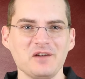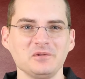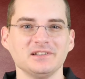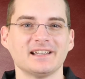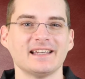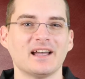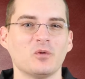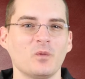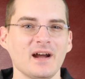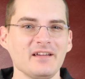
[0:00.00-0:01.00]
we're looking at
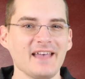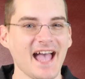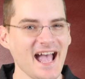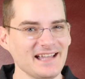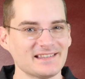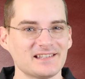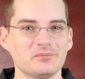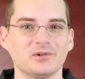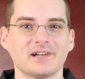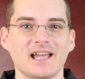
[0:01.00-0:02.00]
where the @
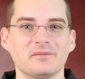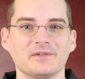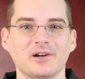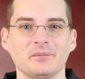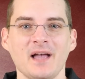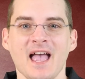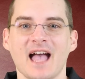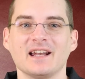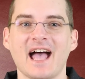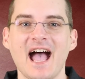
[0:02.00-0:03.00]
symbol came from
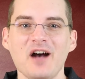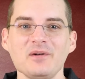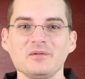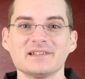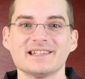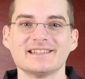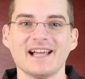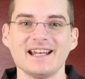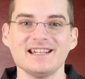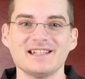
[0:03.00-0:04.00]
and how it was
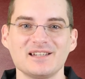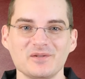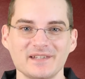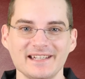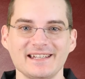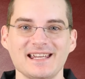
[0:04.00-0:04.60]
decided to use it in